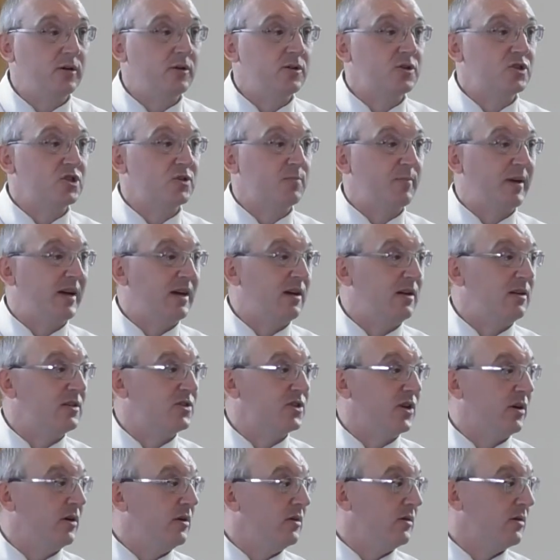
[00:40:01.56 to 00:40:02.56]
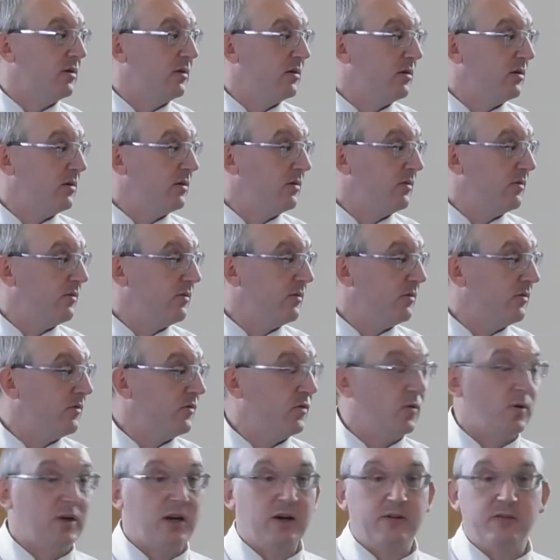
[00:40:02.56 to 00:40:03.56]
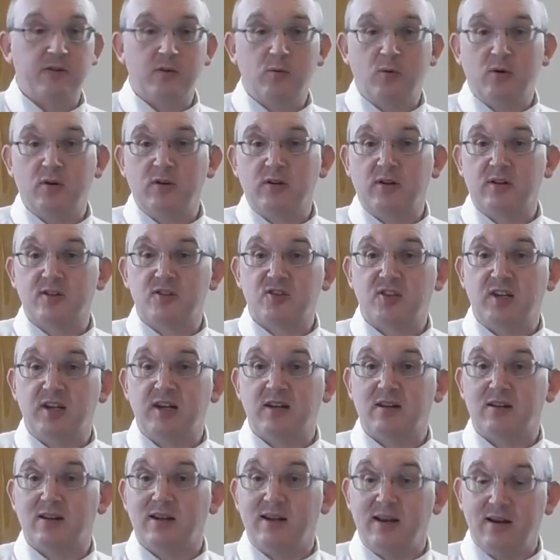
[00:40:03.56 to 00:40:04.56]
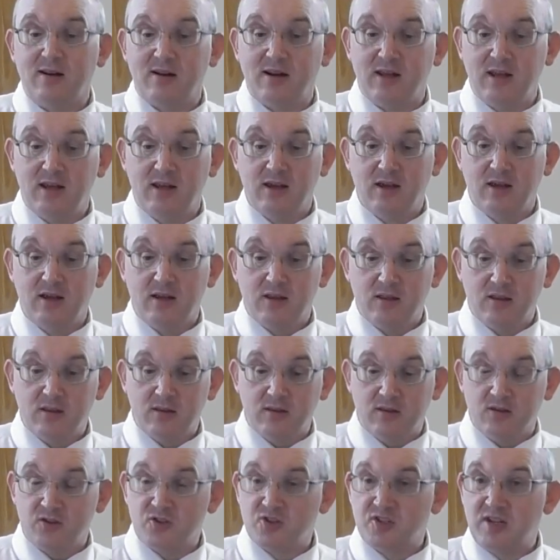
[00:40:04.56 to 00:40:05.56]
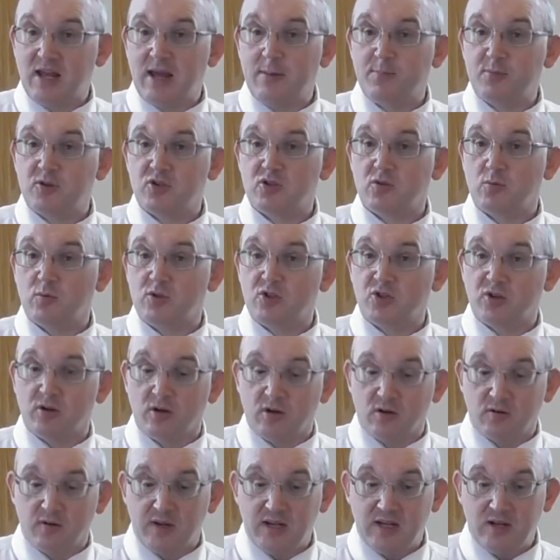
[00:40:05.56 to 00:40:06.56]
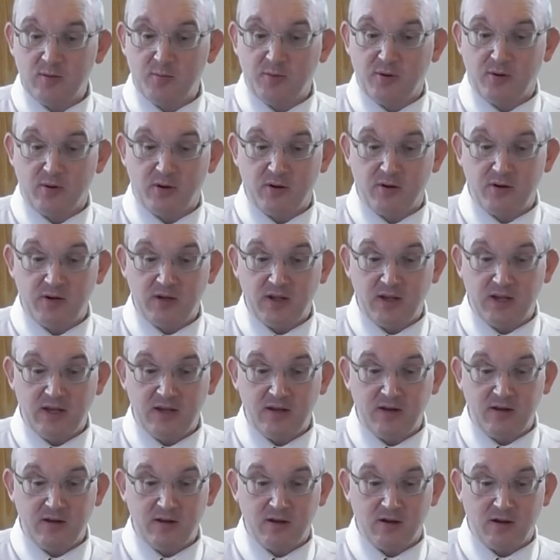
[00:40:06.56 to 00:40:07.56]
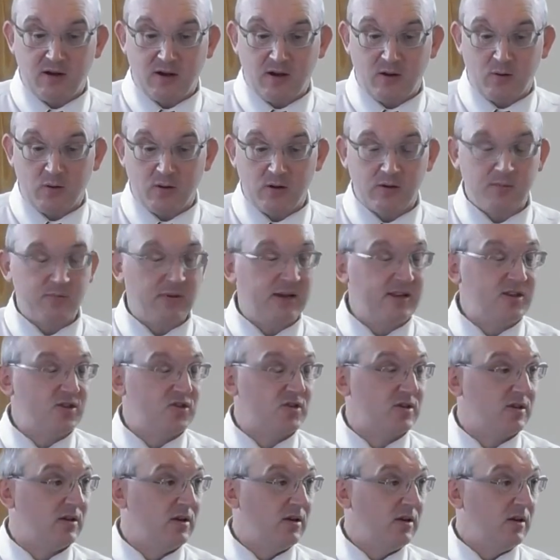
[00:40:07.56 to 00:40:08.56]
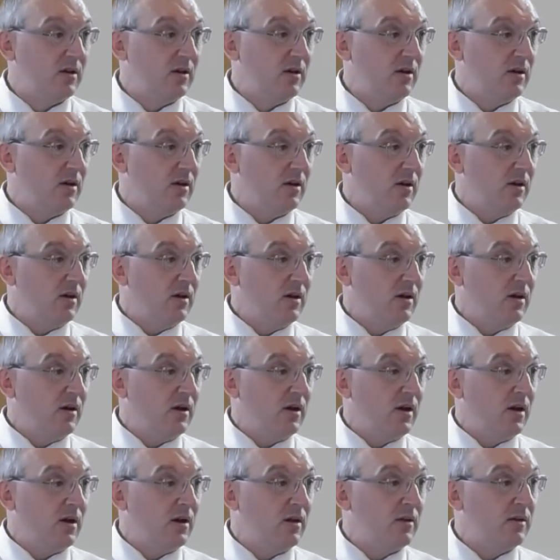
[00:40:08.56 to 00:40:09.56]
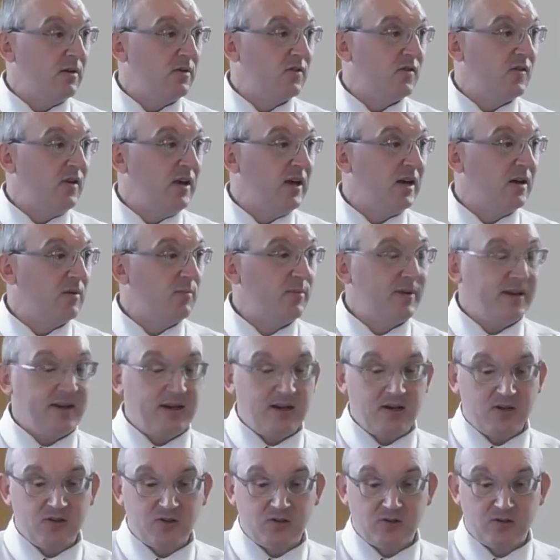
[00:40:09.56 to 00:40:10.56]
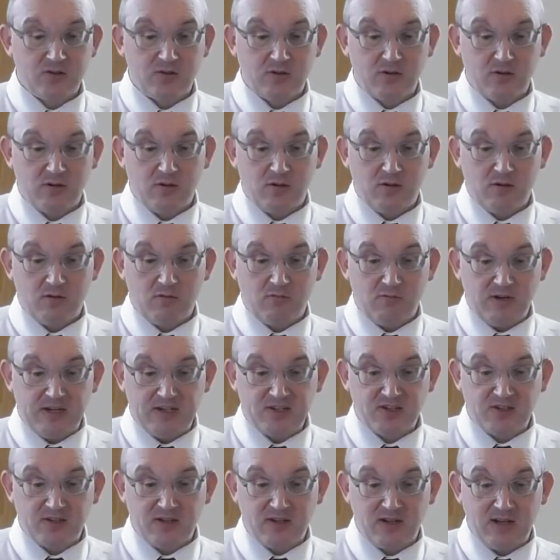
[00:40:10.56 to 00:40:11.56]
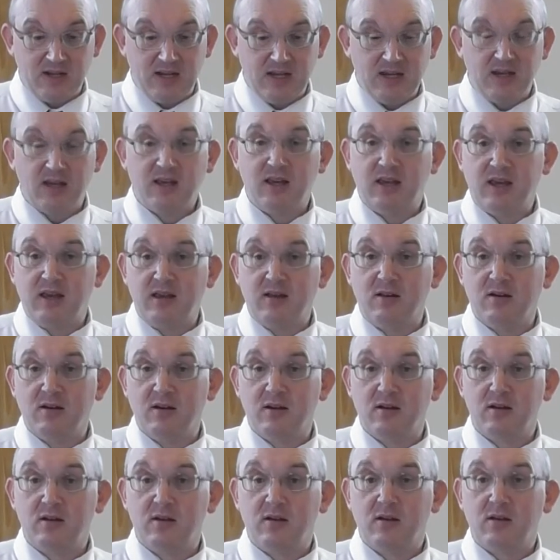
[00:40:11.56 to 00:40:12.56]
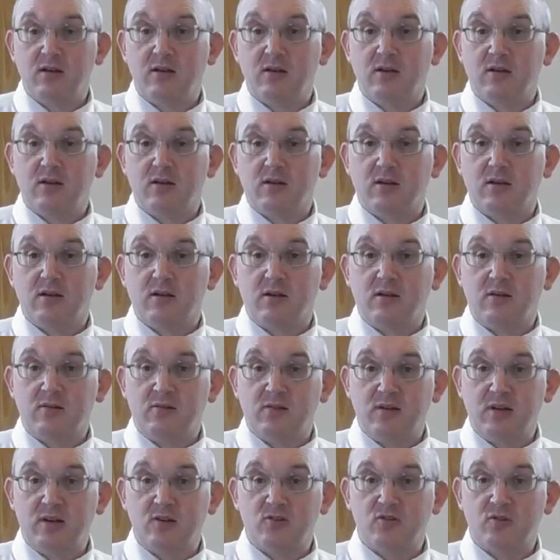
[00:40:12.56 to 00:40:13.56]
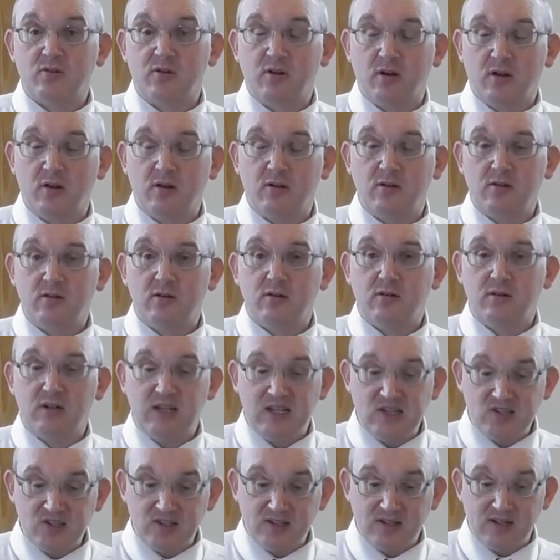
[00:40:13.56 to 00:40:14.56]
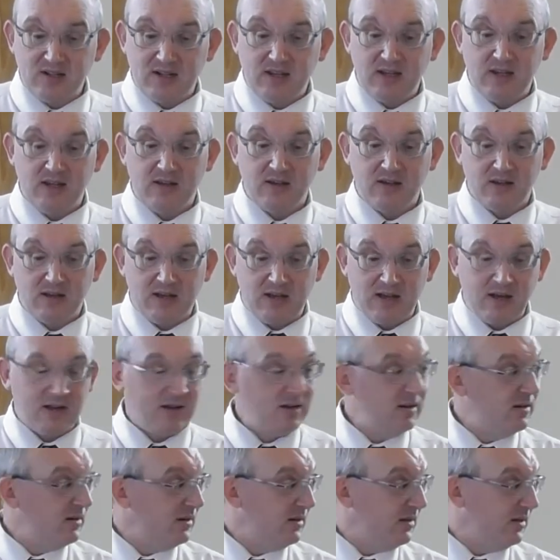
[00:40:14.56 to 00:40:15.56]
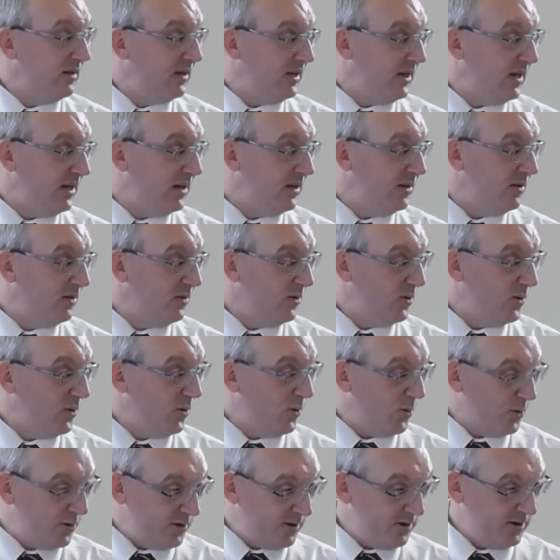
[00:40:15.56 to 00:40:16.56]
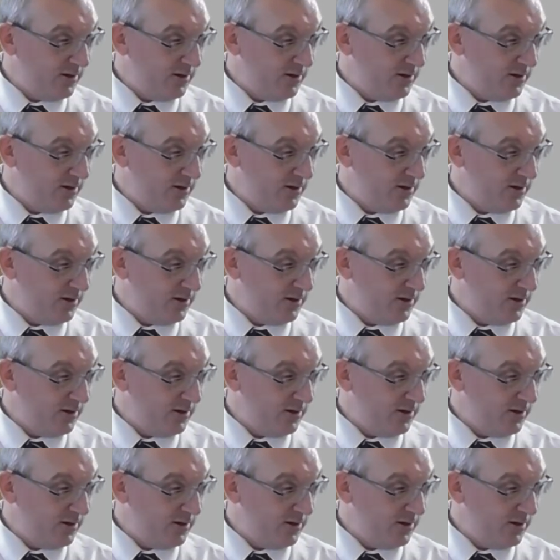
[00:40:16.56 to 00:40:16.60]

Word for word: spells out so that everyone can see it clearly the steps which are agreed upon in our midst. And it's taken place recently here, and things are done decently and in order.